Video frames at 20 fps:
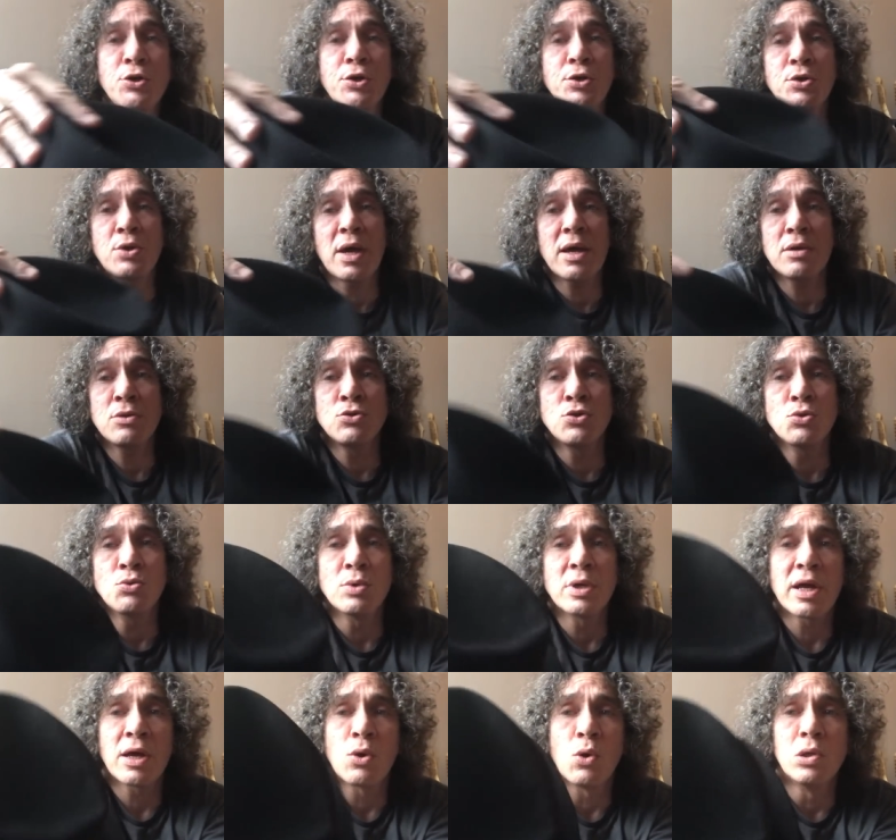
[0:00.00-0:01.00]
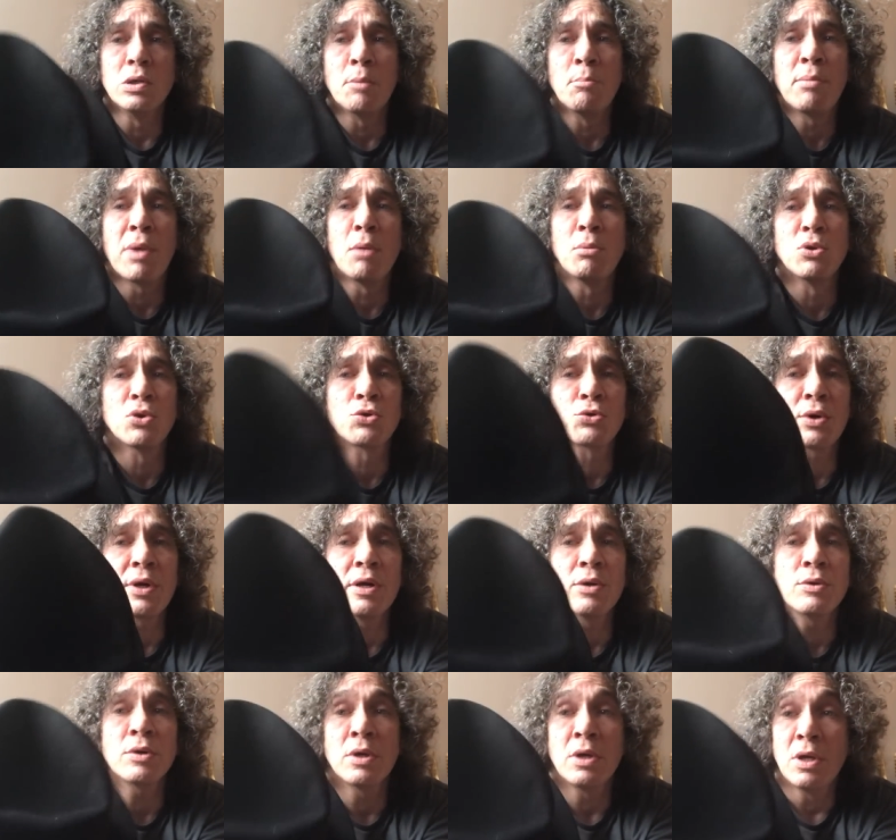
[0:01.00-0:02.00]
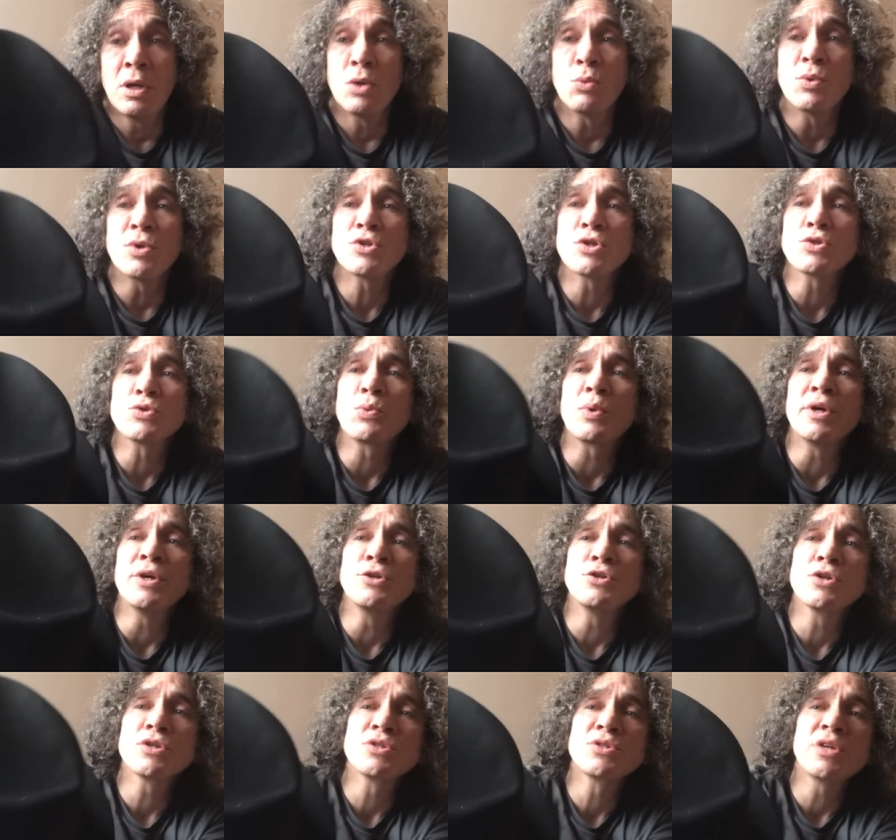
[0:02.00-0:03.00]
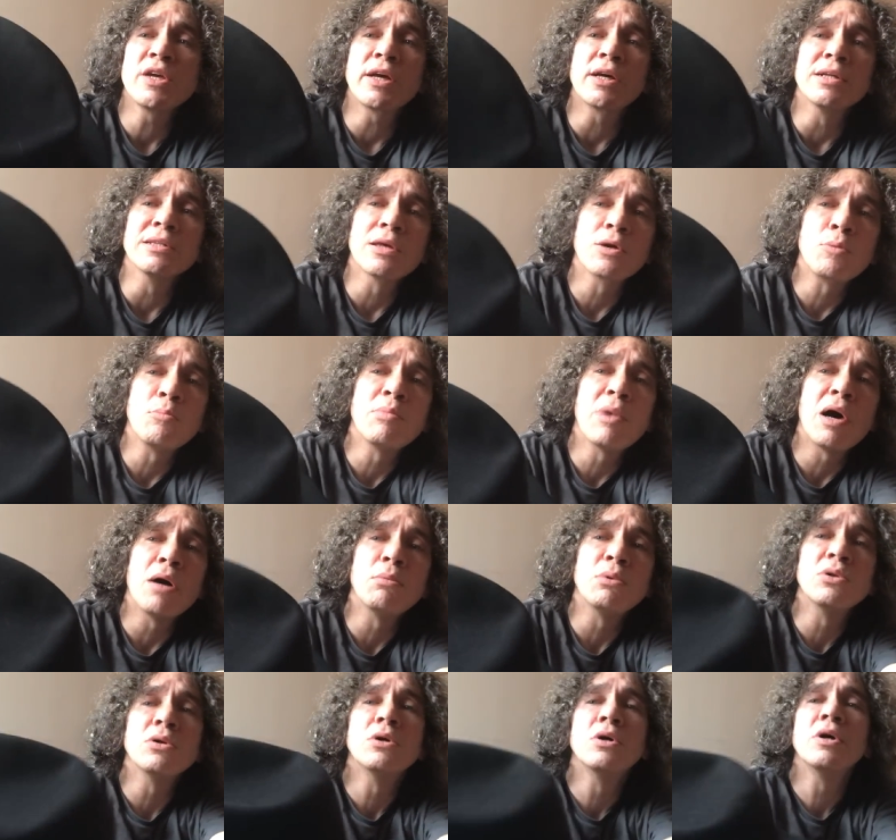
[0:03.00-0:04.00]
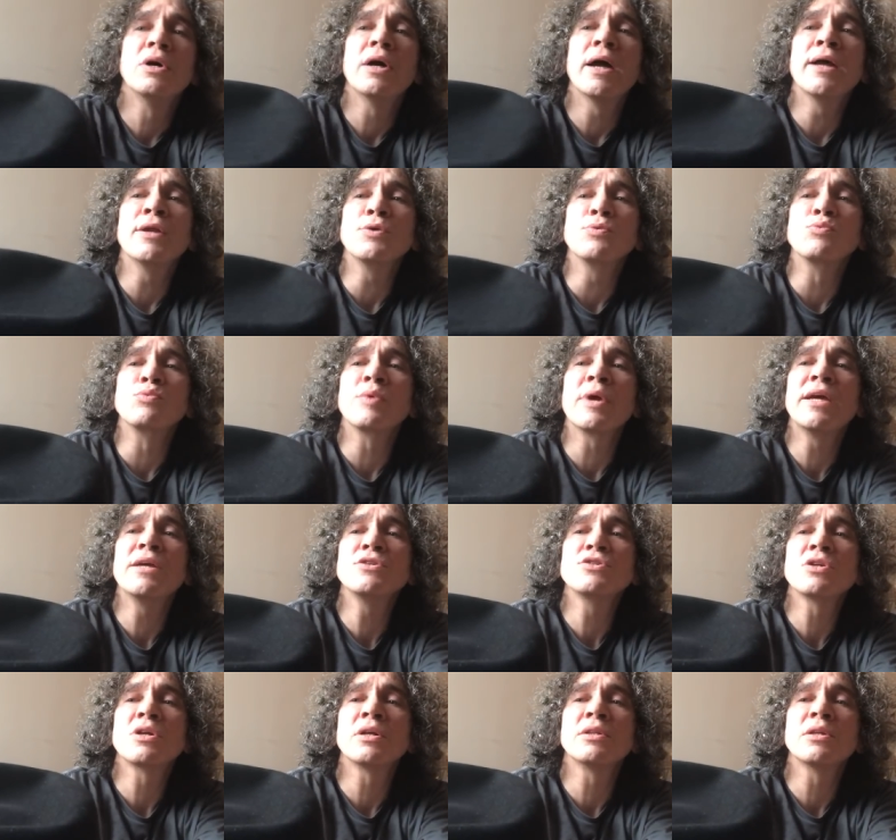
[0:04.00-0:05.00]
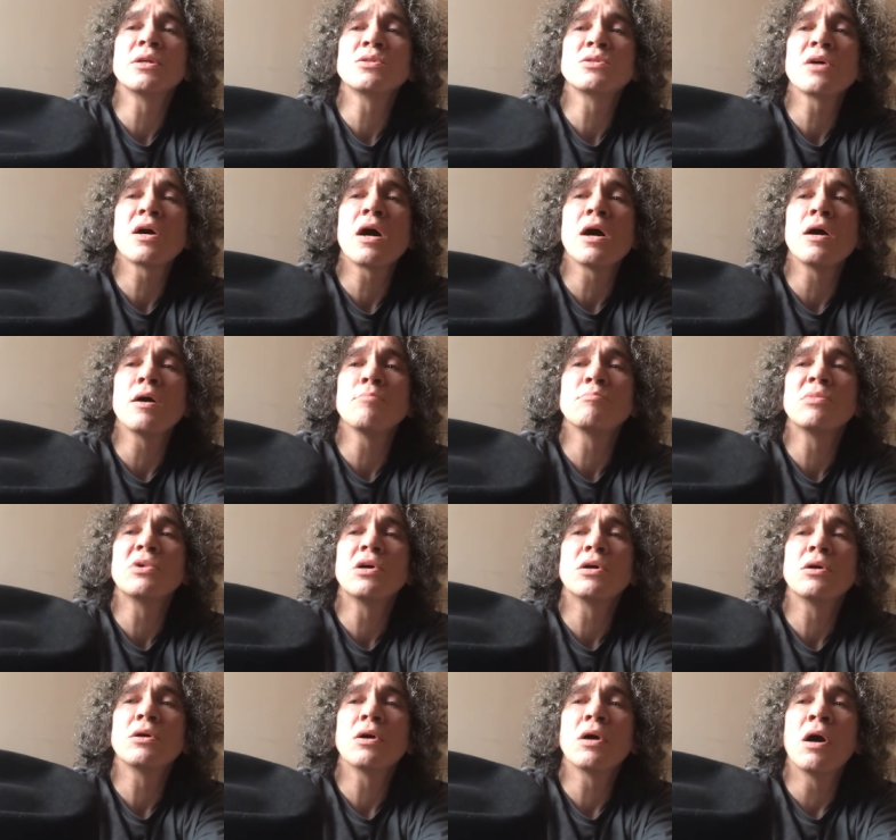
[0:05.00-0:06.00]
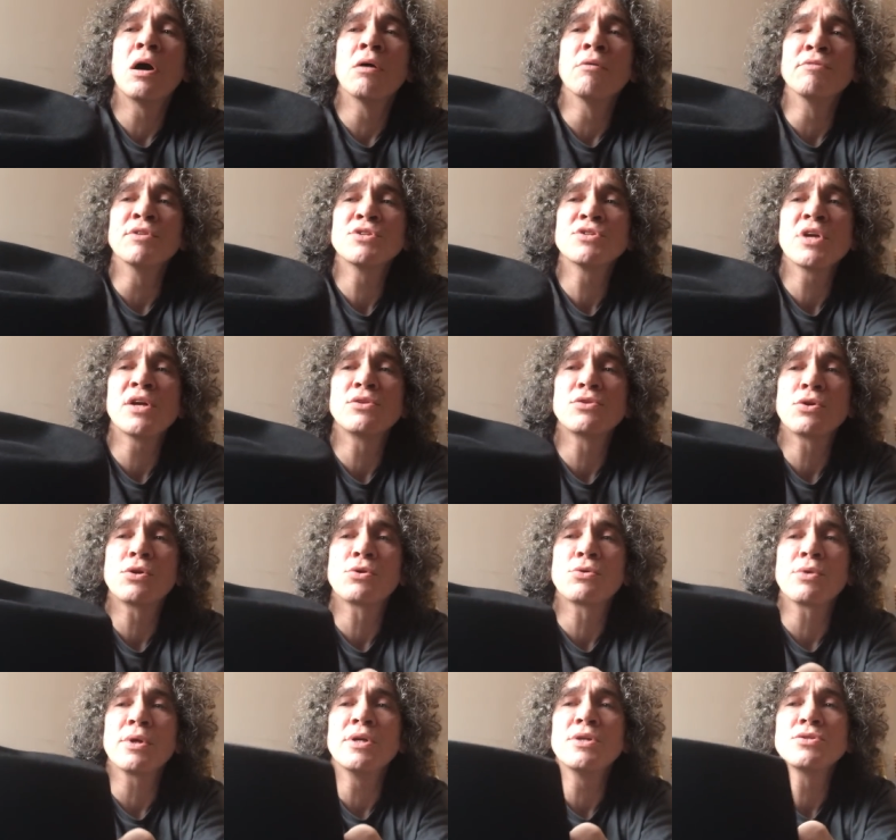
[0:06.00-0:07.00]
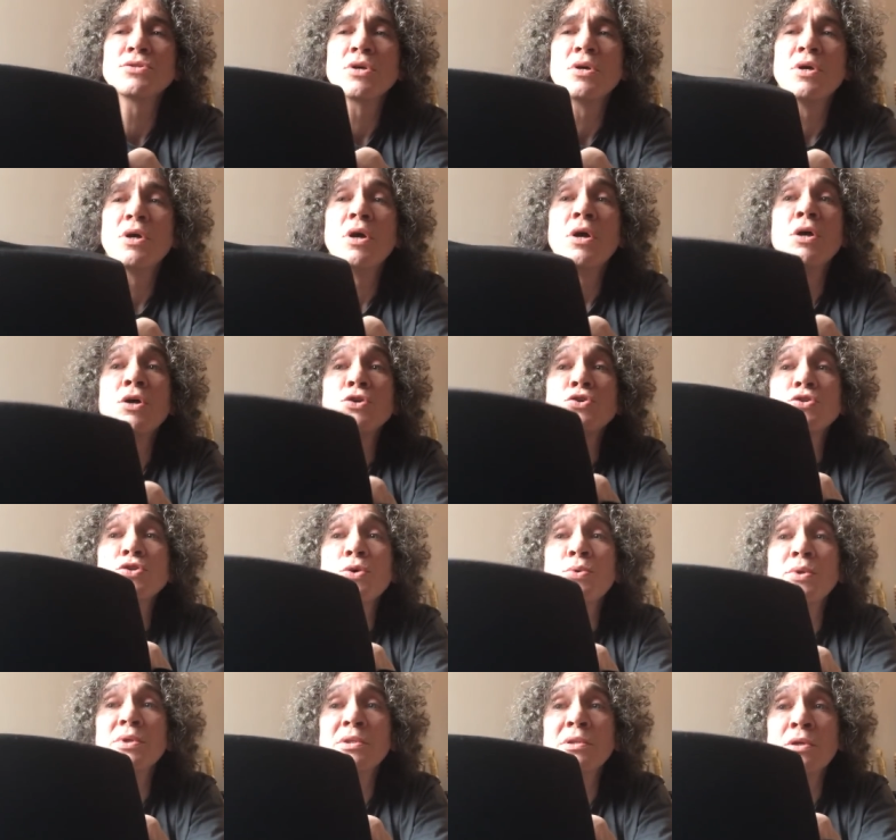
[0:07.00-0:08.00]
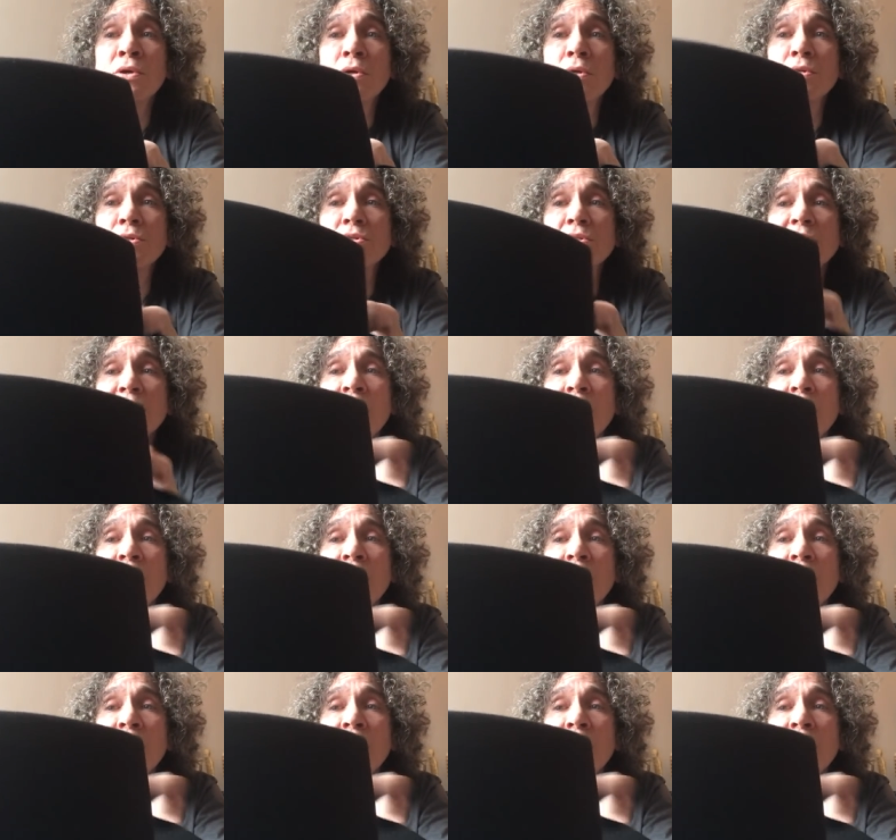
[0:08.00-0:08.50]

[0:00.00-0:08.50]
You could do what I call a bubble crown, which is where you just take a little bubble and you raise it on the top of a center crease so it looks